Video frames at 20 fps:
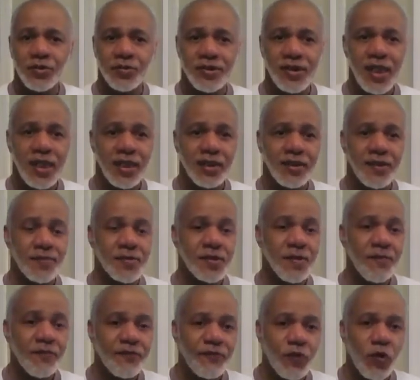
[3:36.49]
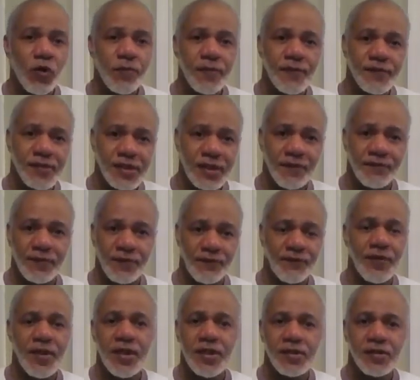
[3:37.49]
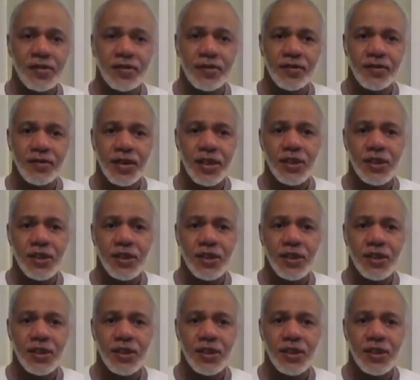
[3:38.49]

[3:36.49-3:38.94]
to taking up some form of self-defense